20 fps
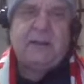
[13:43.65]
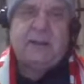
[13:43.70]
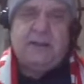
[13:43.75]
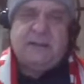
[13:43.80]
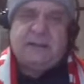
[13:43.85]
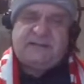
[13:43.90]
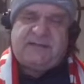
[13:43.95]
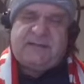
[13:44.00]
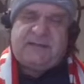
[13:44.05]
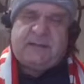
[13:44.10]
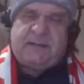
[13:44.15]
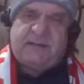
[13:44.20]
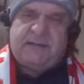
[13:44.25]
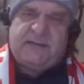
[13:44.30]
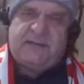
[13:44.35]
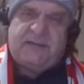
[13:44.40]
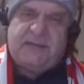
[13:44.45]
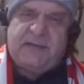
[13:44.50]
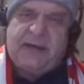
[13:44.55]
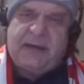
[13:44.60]
Taking a
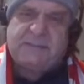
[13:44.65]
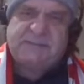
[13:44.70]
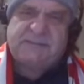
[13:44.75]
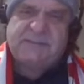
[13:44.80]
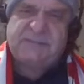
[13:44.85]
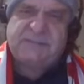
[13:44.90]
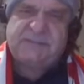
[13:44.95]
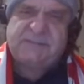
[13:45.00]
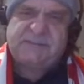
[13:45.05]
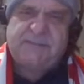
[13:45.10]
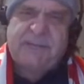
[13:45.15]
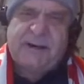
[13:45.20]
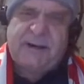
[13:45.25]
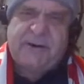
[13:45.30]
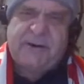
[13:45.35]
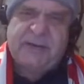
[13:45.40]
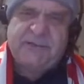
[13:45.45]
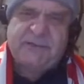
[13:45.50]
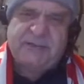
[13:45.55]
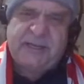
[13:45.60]
look at the options
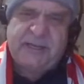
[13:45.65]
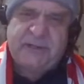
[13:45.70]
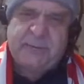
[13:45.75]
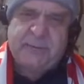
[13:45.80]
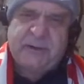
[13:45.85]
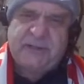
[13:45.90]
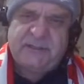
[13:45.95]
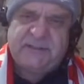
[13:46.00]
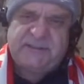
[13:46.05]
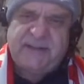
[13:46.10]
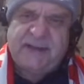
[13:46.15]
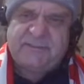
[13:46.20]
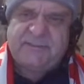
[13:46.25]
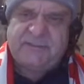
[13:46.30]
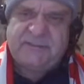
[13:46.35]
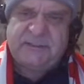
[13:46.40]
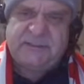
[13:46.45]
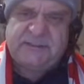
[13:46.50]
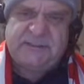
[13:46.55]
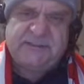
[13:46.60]
expiring January
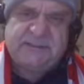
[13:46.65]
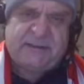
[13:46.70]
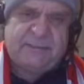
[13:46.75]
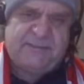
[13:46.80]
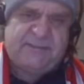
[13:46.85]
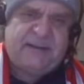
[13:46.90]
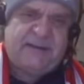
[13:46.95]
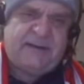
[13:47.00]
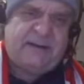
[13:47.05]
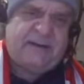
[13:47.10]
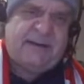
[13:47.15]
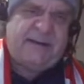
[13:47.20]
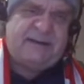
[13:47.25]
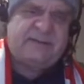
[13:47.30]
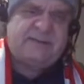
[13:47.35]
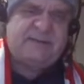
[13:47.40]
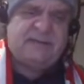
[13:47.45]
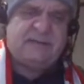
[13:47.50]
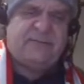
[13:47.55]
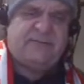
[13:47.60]
7th. This is updated
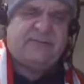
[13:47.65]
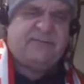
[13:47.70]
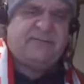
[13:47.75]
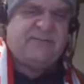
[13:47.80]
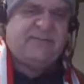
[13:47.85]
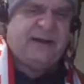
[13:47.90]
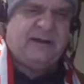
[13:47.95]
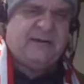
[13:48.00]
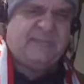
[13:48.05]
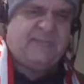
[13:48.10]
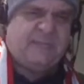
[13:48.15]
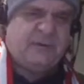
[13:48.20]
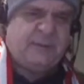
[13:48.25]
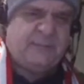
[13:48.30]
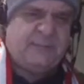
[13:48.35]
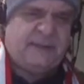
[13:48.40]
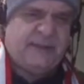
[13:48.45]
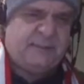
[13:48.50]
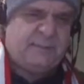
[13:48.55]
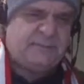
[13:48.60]
as of 4
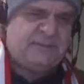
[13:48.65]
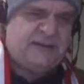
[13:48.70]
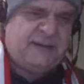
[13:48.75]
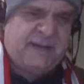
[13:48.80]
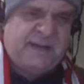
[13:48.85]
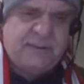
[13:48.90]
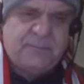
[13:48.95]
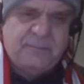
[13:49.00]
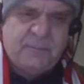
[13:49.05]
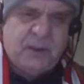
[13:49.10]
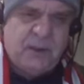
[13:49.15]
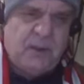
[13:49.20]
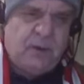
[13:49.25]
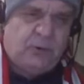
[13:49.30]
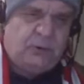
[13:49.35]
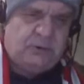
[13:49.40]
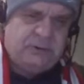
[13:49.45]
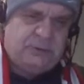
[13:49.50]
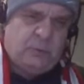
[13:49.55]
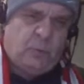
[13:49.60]
p.m. today.
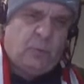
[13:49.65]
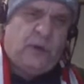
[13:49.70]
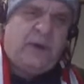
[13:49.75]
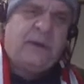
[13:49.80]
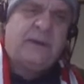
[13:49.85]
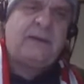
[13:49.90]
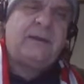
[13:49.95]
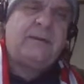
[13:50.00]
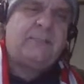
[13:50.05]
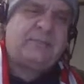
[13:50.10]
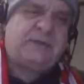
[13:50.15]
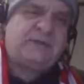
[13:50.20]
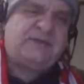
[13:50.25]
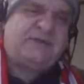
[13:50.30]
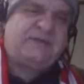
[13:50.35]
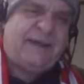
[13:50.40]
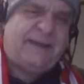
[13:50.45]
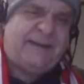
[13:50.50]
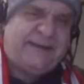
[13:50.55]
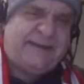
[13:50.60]
Only
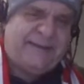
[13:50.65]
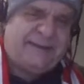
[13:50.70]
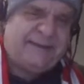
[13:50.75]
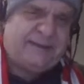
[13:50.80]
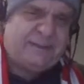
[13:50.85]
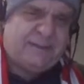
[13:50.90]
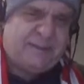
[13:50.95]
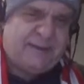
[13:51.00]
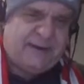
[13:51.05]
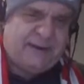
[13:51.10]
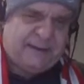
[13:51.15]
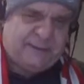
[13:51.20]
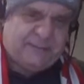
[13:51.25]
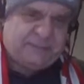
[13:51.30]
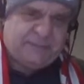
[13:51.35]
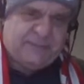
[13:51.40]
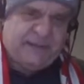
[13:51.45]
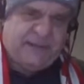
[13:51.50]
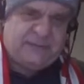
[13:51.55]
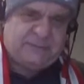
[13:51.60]
1% in the money
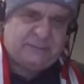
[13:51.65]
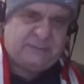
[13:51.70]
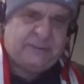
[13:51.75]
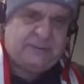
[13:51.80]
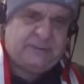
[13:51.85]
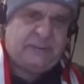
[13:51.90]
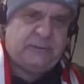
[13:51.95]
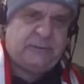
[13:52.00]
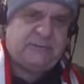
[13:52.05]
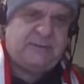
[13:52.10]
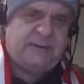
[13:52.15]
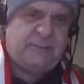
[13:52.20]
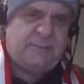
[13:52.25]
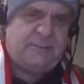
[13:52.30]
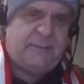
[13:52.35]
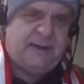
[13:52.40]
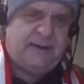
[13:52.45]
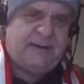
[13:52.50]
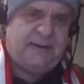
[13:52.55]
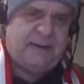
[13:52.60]
as we closed
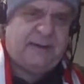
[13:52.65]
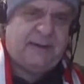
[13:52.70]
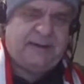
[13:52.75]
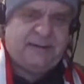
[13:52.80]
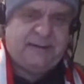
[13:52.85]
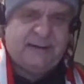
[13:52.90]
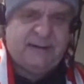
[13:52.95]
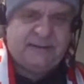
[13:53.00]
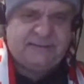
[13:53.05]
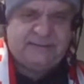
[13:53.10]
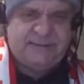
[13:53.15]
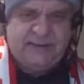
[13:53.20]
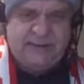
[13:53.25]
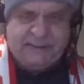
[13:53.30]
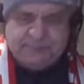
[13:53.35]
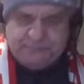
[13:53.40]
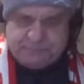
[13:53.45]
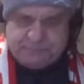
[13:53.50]
at $1.99 today.